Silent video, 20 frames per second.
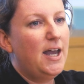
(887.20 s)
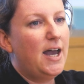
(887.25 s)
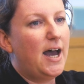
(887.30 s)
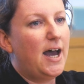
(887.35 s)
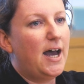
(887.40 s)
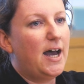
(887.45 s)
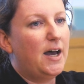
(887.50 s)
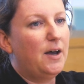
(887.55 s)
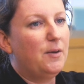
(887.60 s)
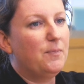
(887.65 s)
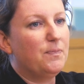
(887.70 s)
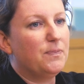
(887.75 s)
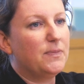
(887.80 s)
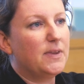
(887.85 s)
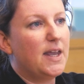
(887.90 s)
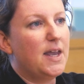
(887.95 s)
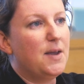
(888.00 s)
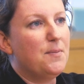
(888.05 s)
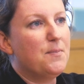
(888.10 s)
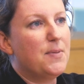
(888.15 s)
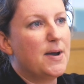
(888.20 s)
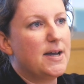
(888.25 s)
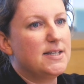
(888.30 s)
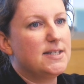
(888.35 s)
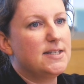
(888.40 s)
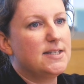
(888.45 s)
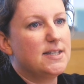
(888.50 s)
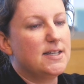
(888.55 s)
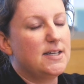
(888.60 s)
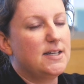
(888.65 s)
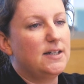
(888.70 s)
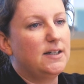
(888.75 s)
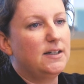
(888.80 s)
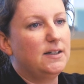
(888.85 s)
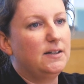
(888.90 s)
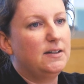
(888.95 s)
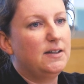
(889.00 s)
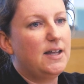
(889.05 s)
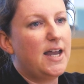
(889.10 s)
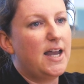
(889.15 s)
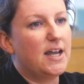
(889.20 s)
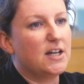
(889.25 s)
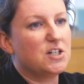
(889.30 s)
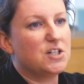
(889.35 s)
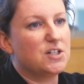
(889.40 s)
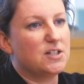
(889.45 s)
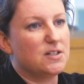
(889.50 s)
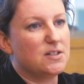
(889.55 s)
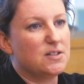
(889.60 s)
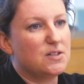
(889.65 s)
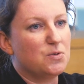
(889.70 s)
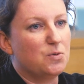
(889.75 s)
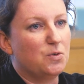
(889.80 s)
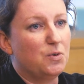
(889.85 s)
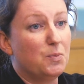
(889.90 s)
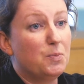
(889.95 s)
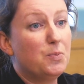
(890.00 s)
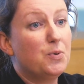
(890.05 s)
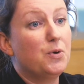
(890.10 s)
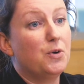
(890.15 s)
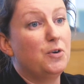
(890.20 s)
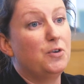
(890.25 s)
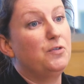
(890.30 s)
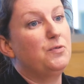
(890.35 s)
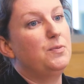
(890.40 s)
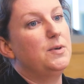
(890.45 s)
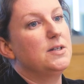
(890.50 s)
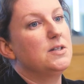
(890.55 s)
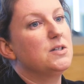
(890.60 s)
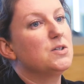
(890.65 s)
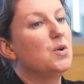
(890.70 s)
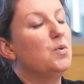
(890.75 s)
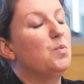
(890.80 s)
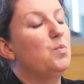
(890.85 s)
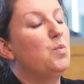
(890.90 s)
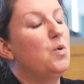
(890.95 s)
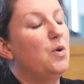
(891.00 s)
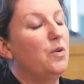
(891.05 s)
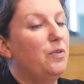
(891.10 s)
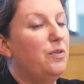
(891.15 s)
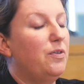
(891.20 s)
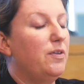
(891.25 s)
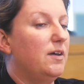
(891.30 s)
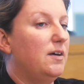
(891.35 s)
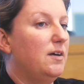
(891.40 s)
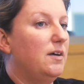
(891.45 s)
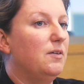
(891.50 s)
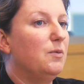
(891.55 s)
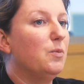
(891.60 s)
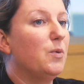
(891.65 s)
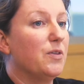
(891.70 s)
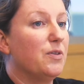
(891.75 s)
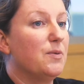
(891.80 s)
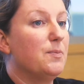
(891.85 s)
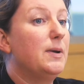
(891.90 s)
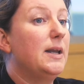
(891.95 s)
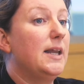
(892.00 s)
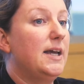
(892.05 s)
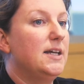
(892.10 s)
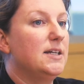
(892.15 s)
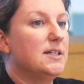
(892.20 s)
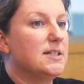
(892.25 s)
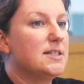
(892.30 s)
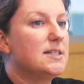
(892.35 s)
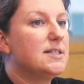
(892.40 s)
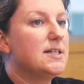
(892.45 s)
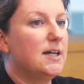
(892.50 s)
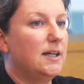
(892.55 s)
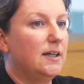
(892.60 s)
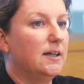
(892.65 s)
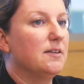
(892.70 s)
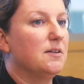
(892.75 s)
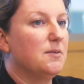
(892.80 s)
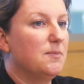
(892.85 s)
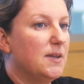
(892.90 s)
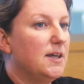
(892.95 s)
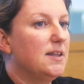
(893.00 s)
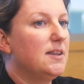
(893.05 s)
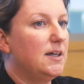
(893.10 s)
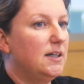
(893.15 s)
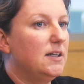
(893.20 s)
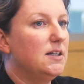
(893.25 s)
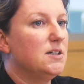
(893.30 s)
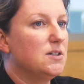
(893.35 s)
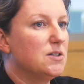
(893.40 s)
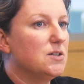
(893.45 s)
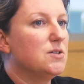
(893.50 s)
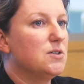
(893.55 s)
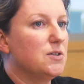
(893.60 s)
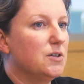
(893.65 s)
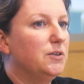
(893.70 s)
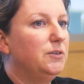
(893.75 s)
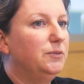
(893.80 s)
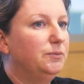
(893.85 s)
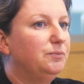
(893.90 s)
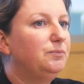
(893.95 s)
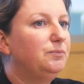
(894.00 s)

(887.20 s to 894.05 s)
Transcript: and base their actions or improvements on what the plan is telling them that they need to do.